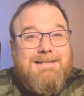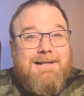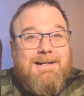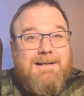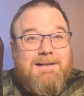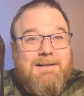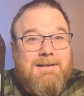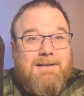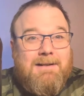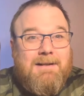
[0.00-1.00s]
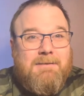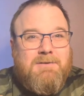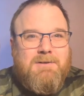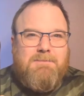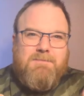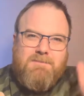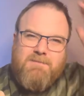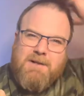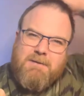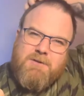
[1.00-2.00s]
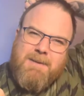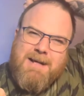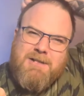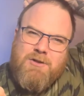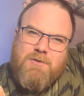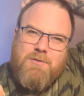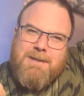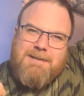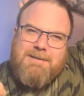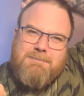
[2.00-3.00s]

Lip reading: I think it was about £2,